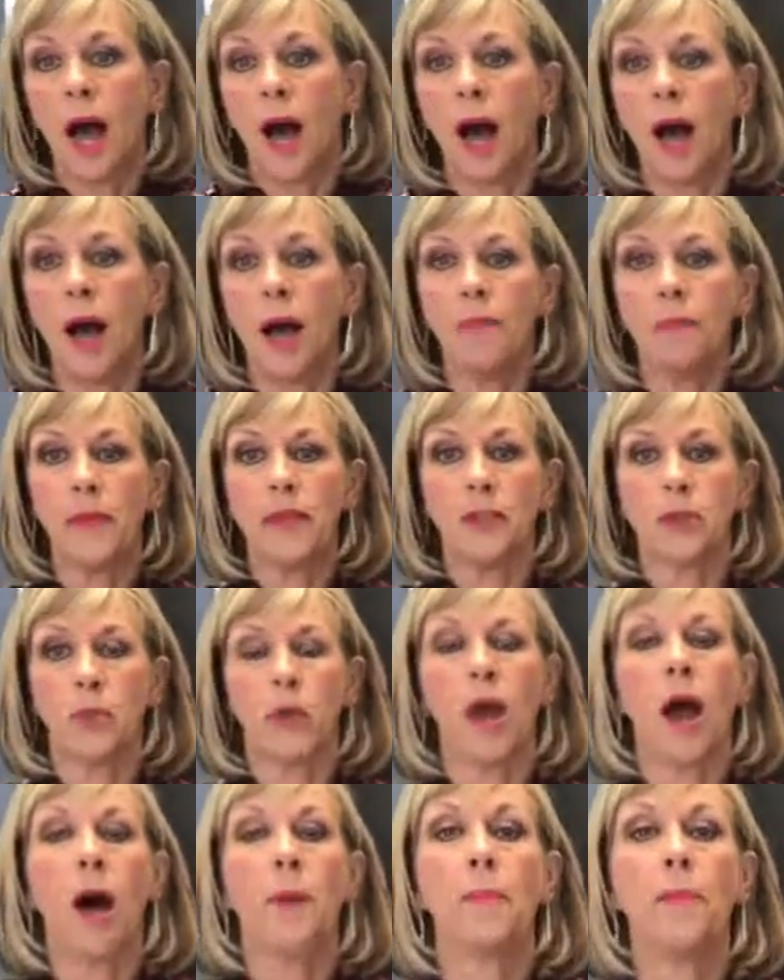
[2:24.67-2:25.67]
As
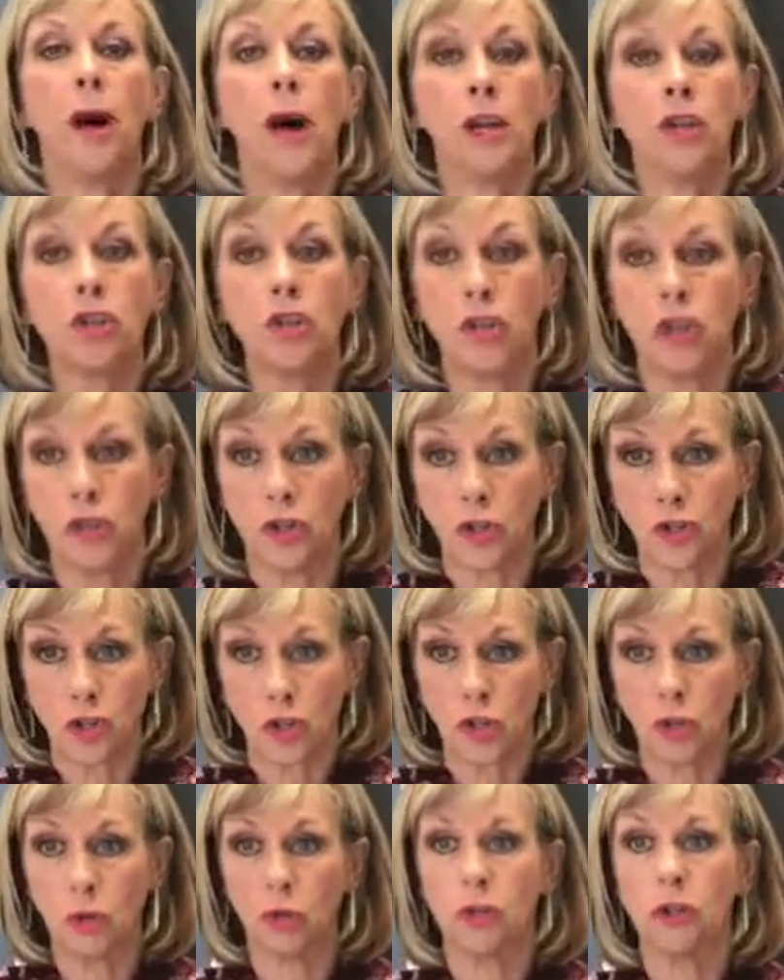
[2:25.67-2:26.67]
we hop on to the
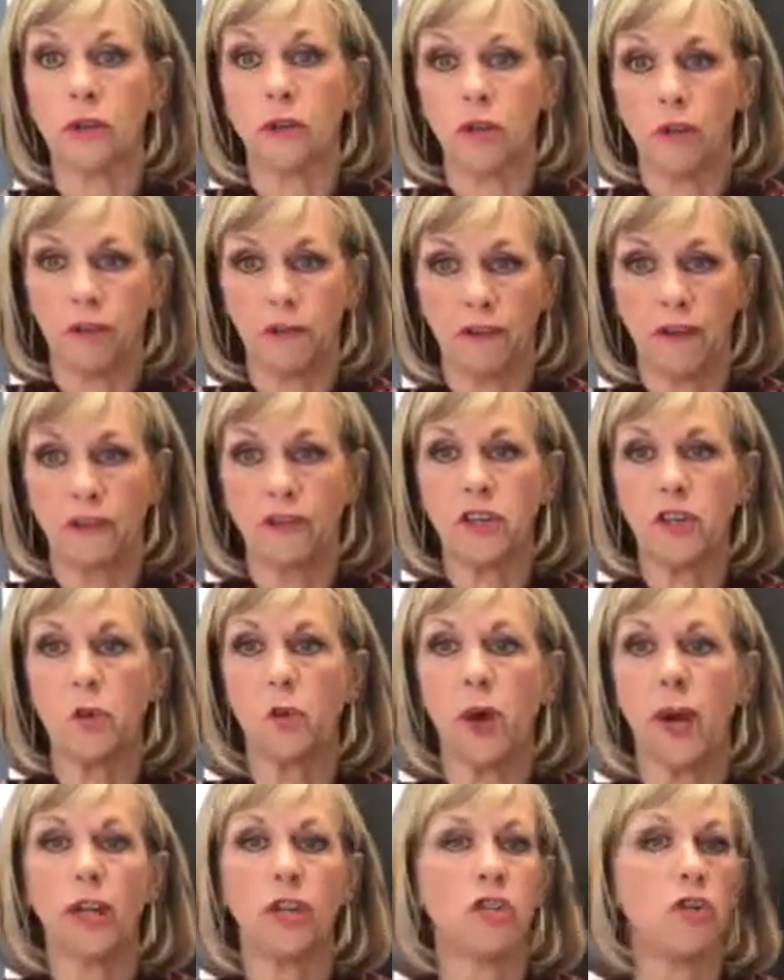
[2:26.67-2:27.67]
2 to 250
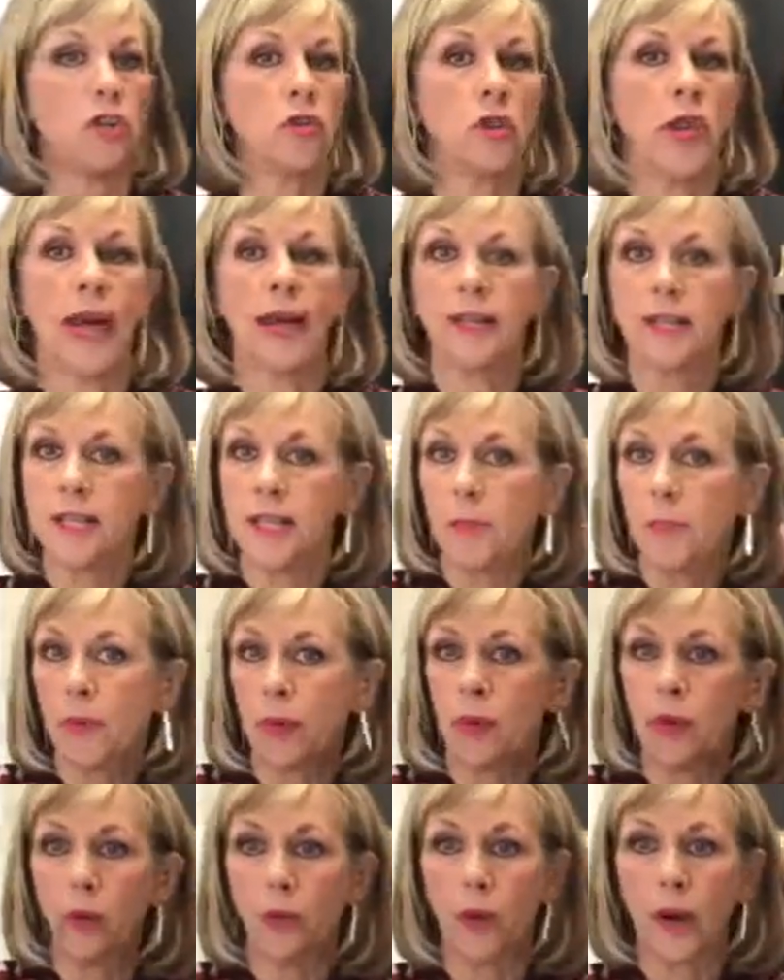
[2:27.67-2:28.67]
range, that
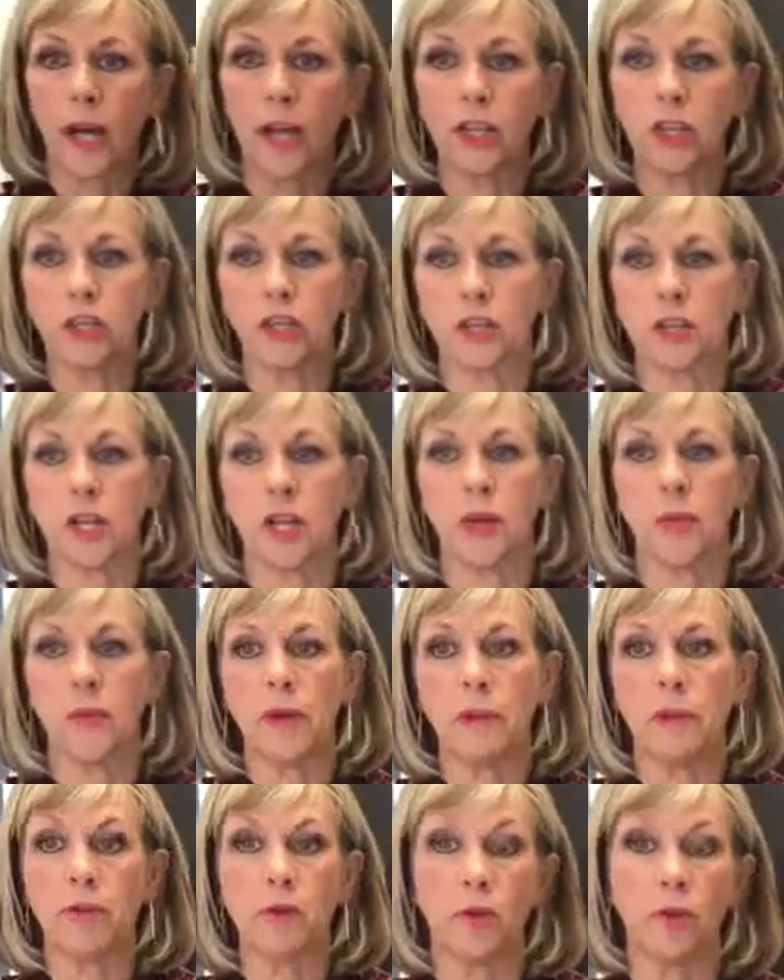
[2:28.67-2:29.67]
typical range is going to
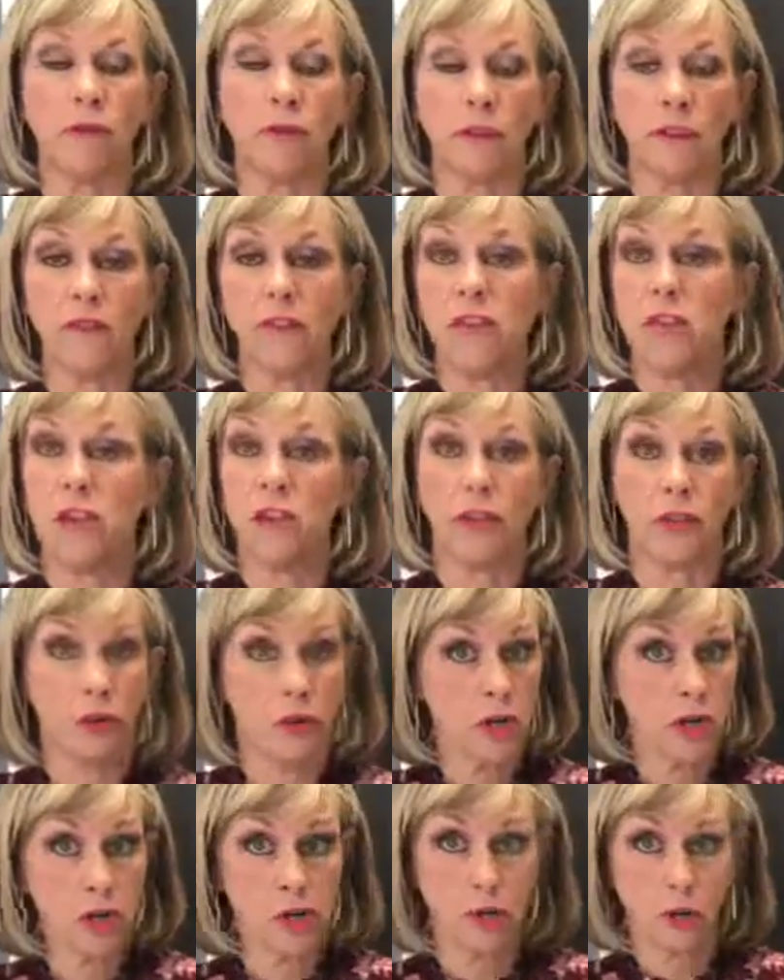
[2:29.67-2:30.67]
be between 15 and
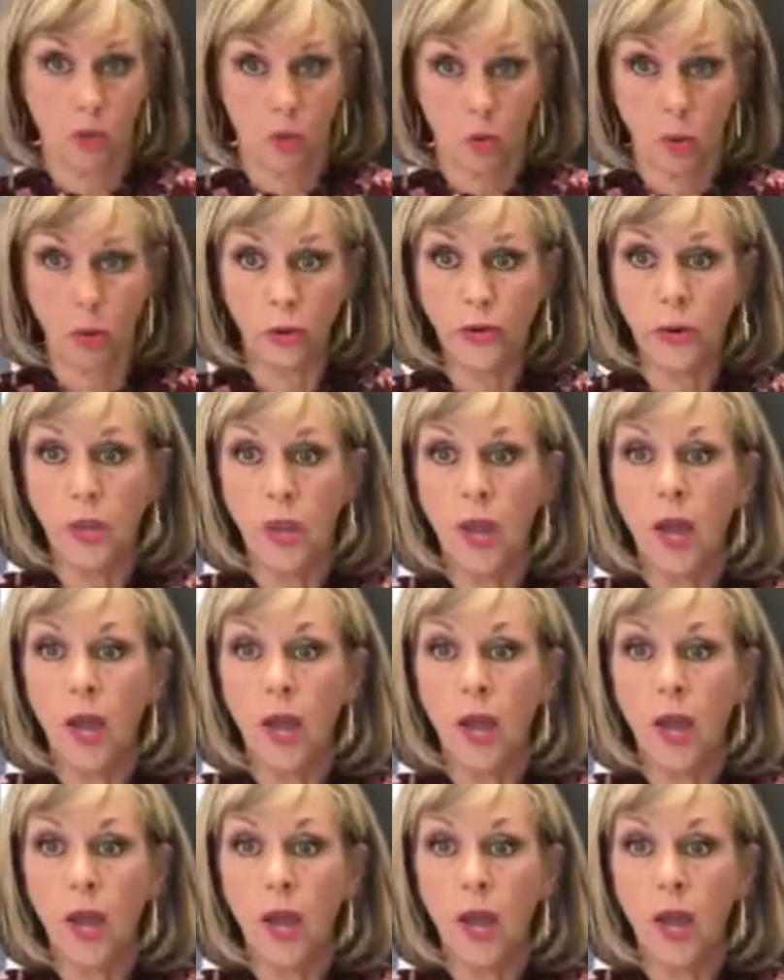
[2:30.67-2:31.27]
30 years old.